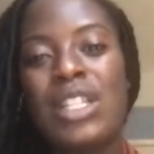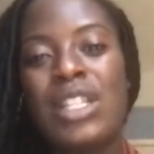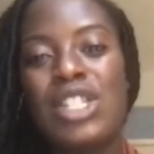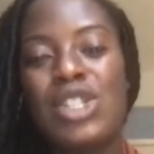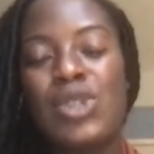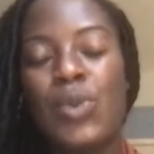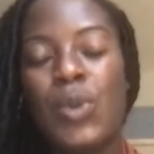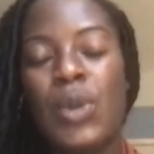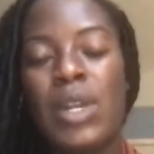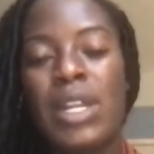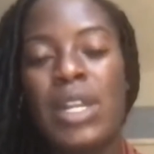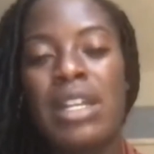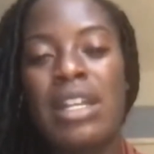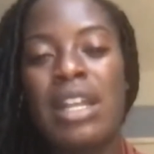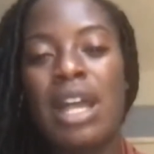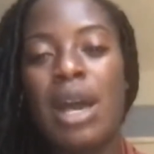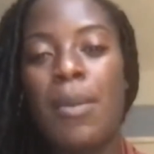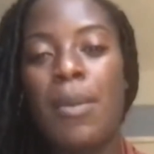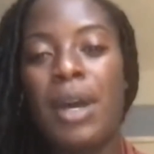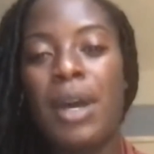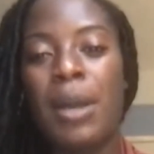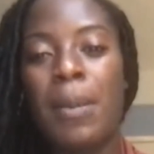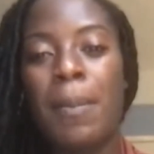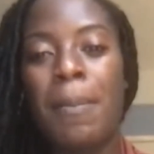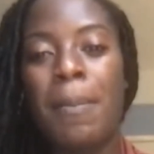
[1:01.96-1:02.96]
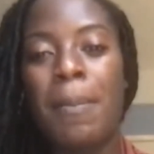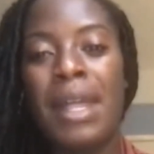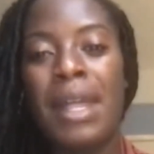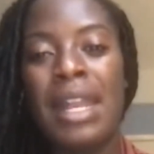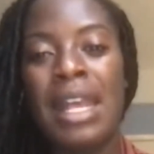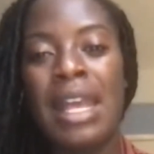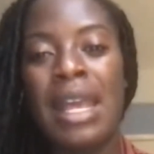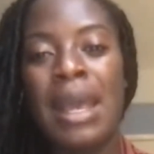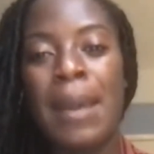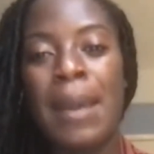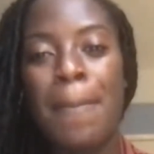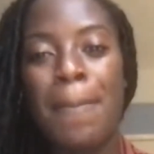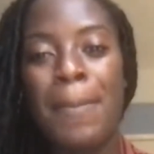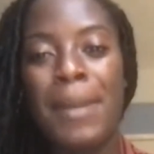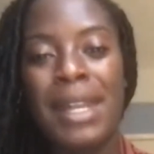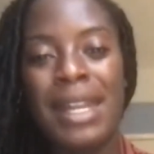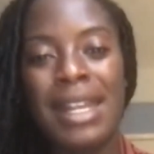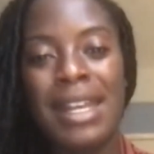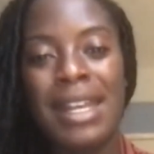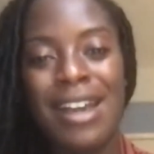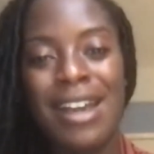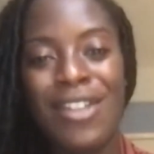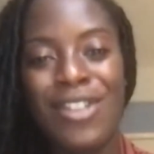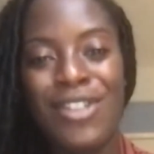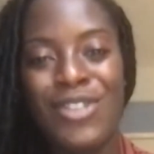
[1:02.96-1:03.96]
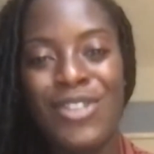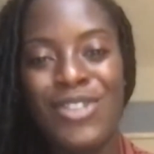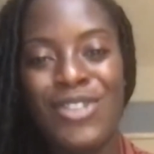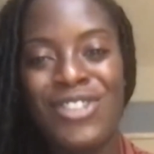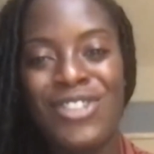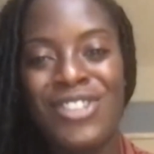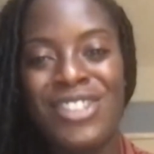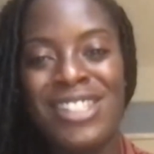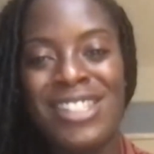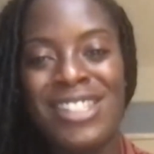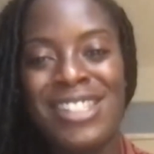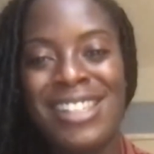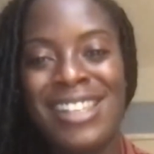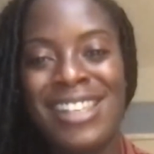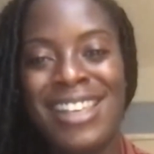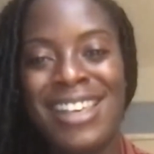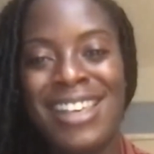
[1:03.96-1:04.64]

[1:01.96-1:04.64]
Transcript: in Sweden, among many, many others.